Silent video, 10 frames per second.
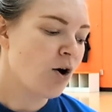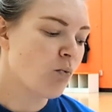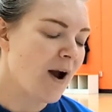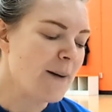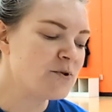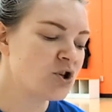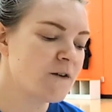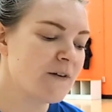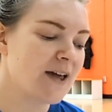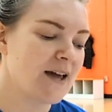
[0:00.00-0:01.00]
A WRAP
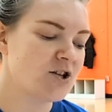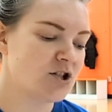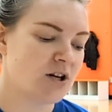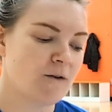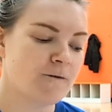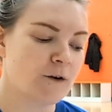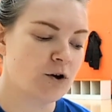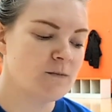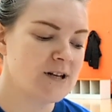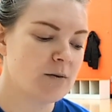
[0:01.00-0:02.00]
certification
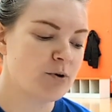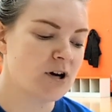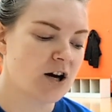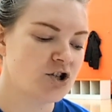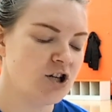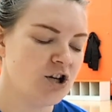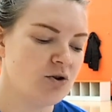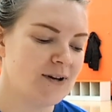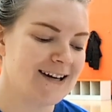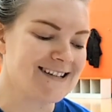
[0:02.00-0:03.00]
affirms that a production
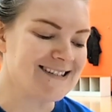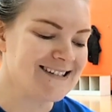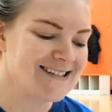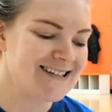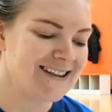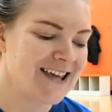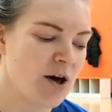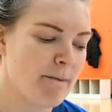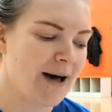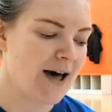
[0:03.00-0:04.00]
unit consistently
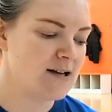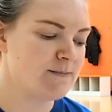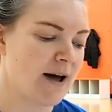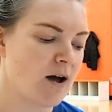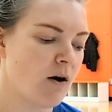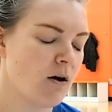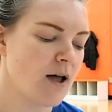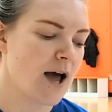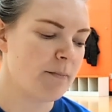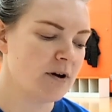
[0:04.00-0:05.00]
abides by
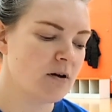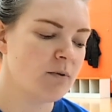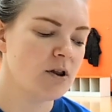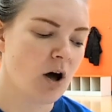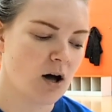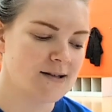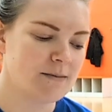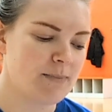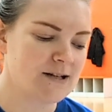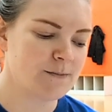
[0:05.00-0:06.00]
all applicable laws
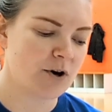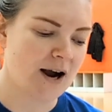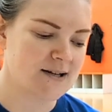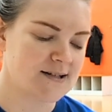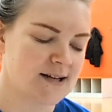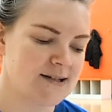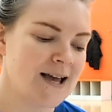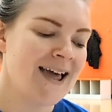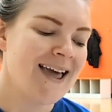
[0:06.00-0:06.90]
and best practices,